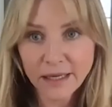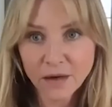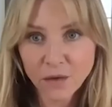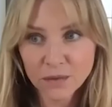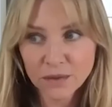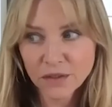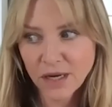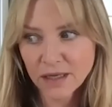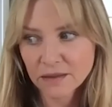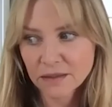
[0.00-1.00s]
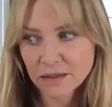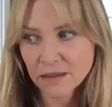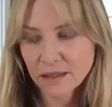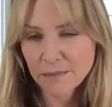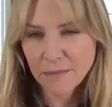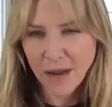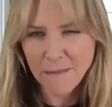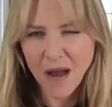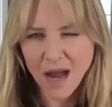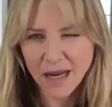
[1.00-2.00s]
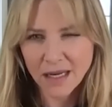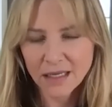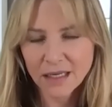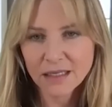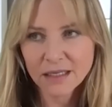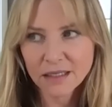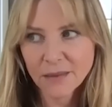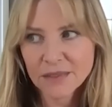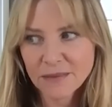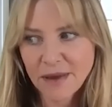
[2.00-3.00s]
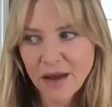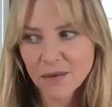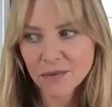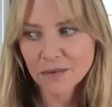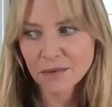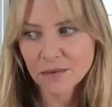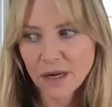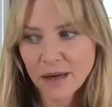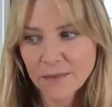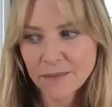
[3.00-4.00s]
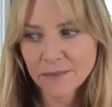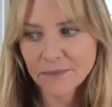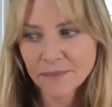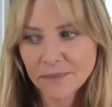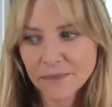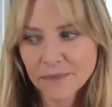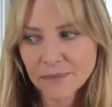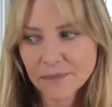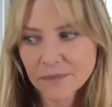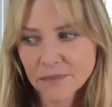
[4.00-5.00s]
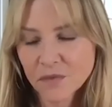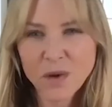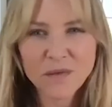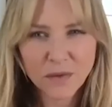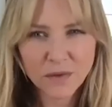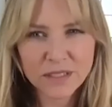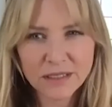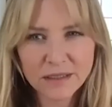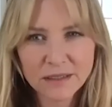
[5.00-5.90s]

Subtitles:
an only child in my mind until I was about 12 or 13.